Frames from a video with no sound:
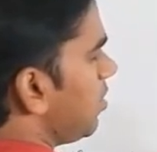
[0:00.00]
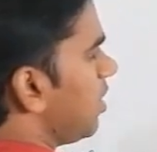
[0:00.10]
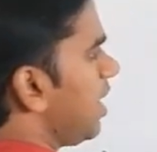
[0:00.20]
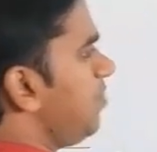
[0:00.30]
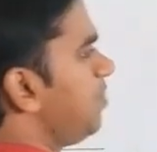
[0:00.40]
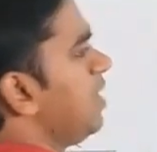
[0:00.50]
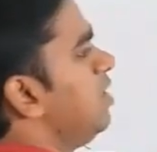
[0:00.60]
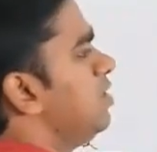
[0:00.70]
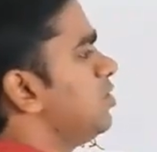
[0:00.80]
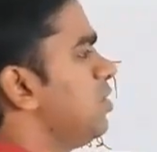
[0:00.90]
Okay.
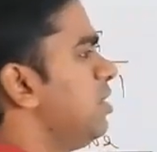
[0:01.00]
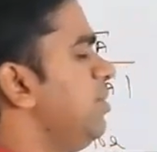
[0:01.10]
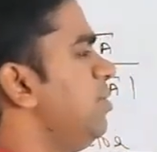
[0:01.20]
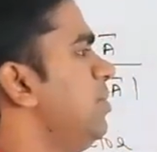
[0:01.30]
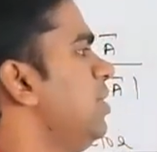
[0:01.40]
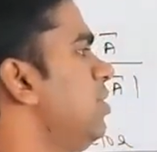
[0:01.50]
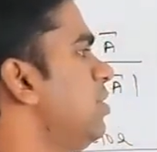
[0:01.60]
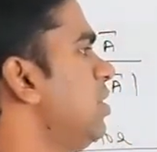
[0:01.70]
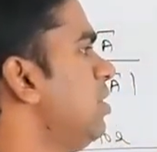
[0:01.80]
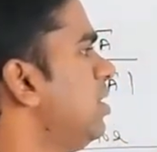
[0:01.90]
So
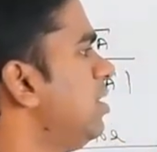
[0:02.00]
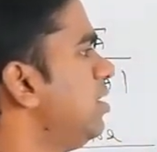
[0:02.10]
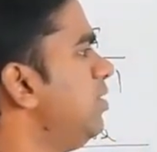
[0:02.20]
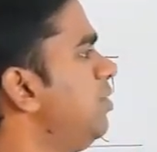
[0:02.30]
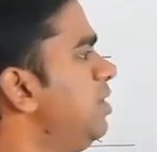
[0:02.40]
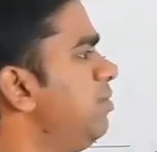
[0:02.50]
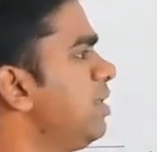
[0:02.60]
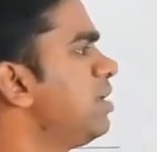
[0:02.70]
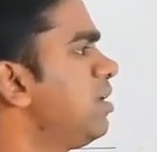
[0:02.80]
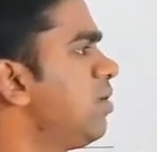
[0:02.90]
remember, unit
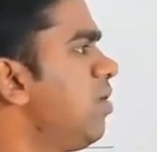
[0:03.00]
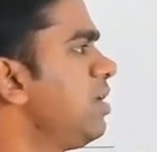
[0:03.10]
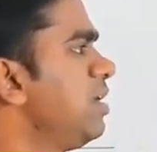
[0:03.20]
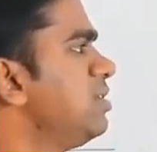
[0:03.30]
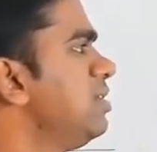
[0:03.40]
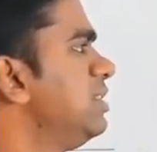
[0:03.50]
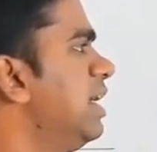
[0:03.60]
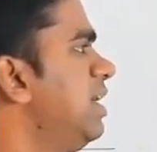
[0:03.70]
vector along x is I